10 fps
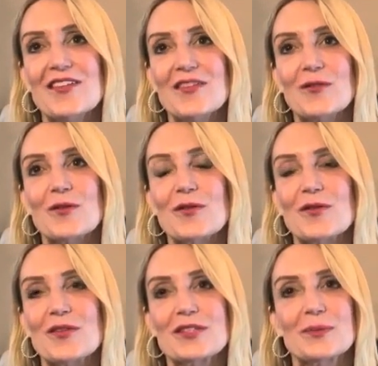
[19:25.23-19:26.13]

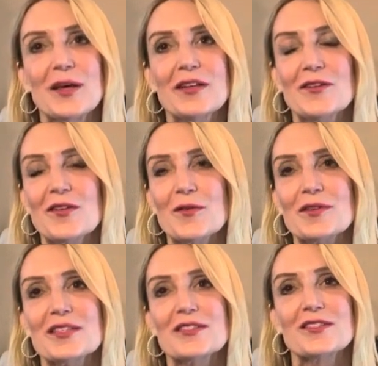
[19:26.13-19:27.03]
through the splendor. There
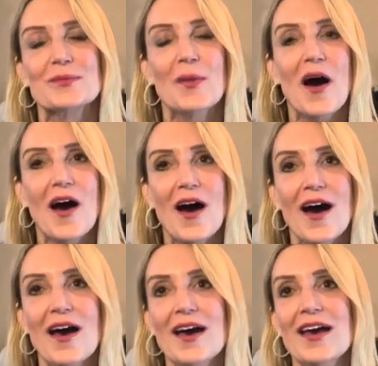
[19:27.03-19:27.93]
was a spa.